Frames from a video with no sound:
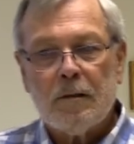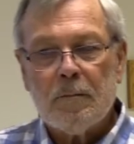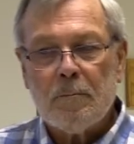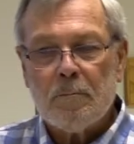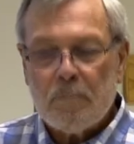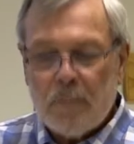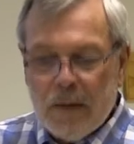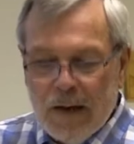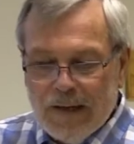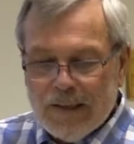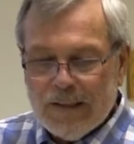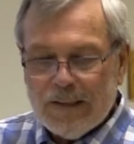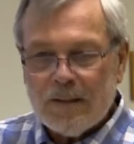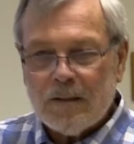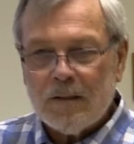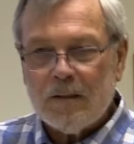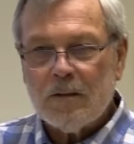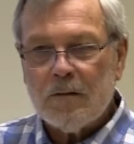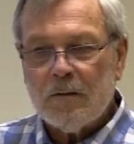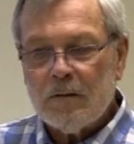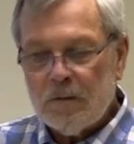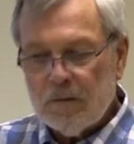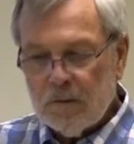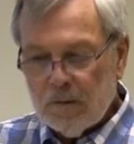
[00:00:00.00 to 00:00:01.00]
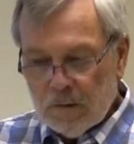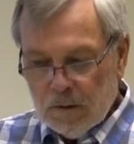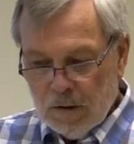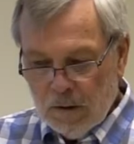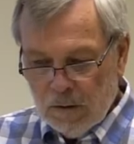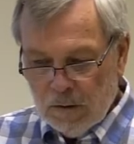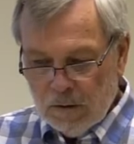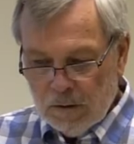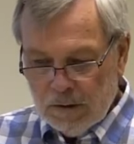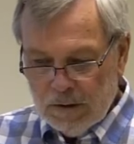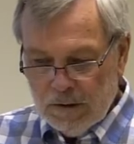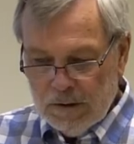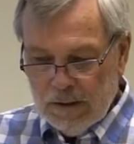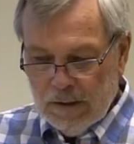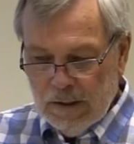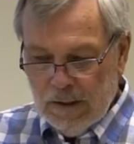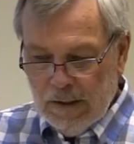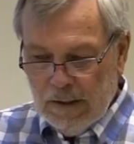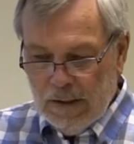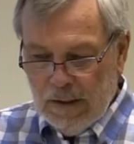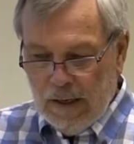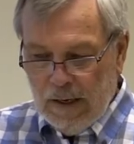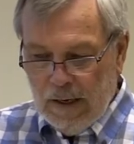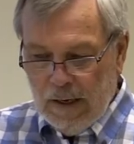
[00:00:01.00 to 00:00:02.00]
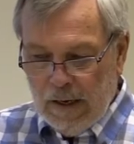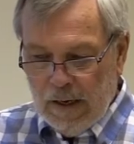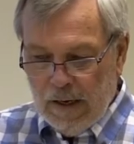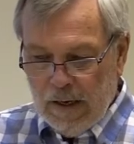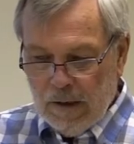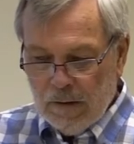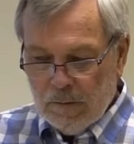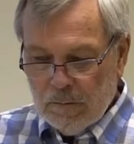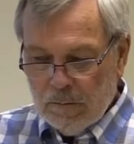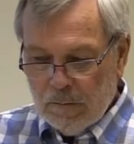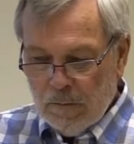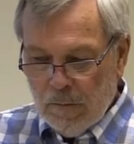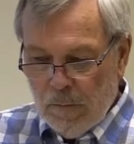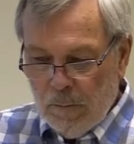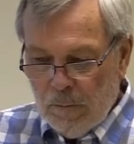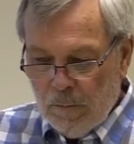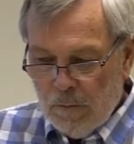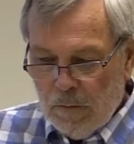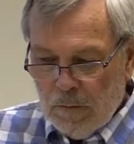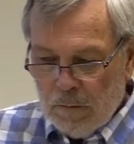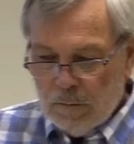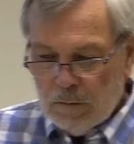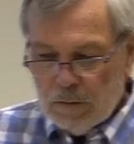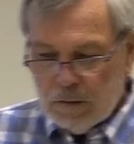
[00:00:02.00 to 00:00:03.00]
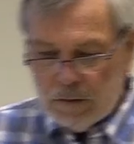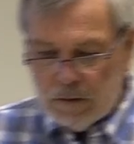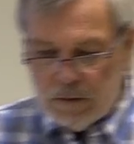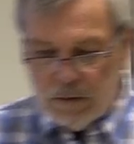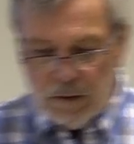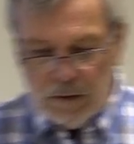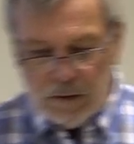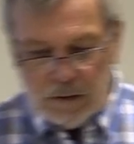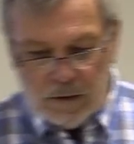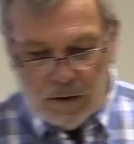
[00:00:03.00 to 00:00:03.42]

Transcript: competitor to Golden, and we see